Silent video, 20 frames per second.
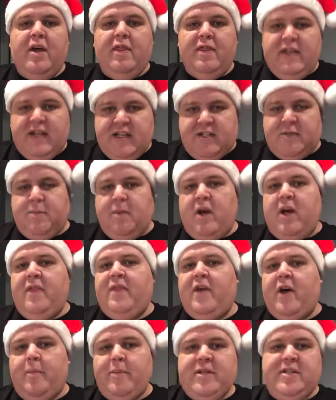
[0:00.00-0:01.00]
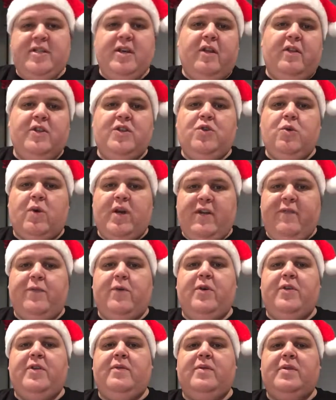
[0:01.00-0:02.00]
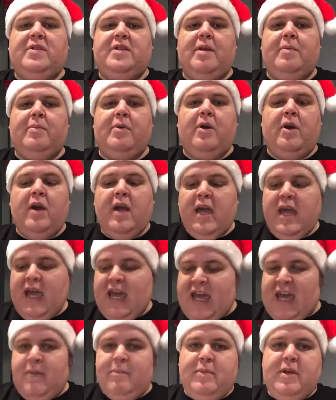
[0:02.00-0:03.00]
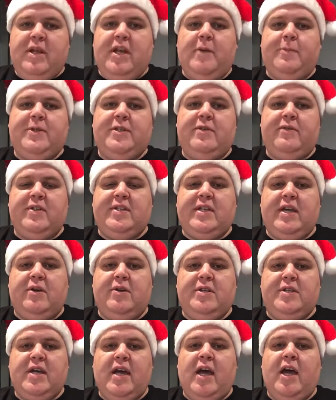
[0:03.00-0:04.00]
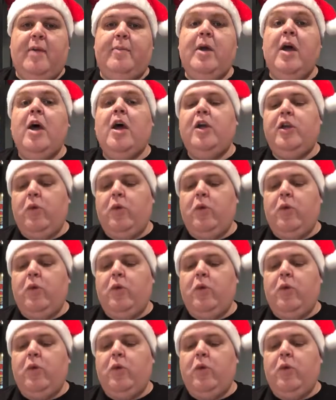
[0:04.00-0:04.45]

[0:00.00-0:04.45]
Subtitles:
this month up until the 24th of December at midnight Pacific Standard Time,